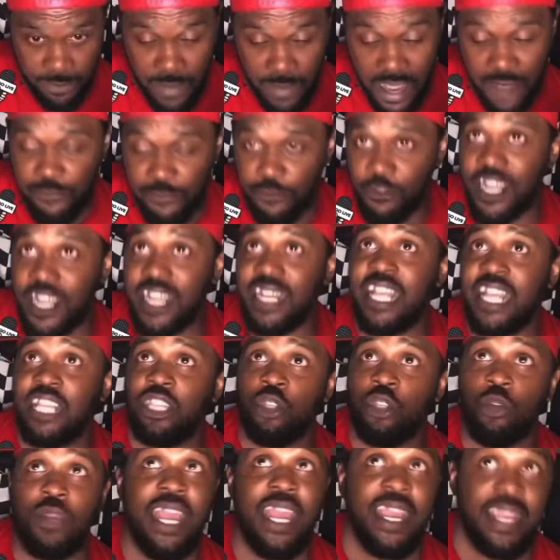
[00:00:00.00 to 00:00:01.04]
my friend that
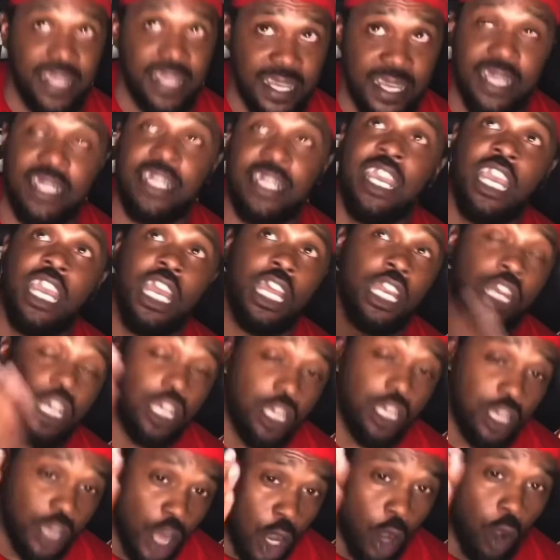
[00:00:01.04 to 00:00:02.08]
threw that gun
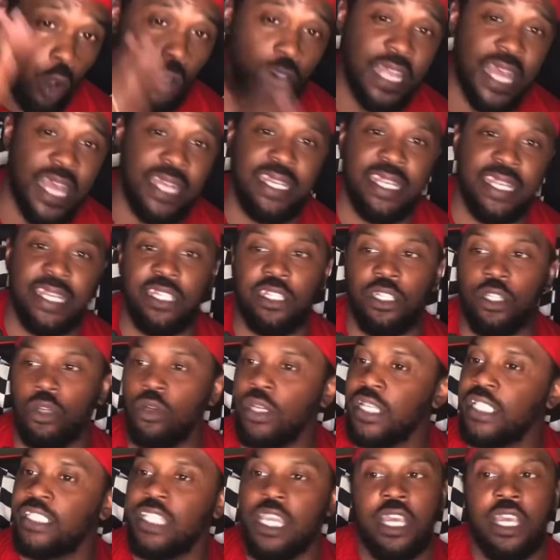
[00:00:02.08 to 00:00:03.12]
knows I didn't do
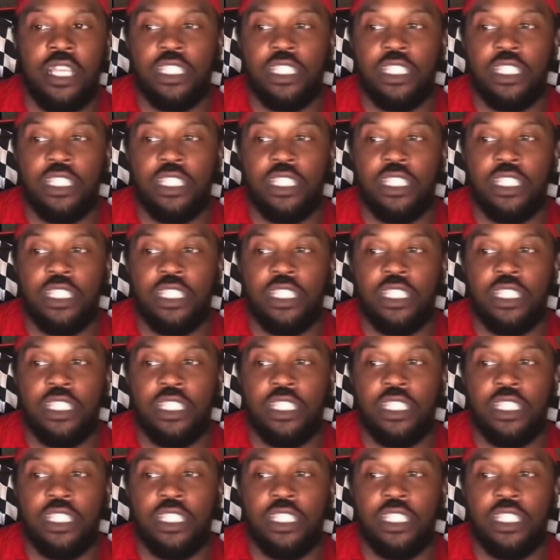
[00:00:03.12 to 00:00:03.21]
this.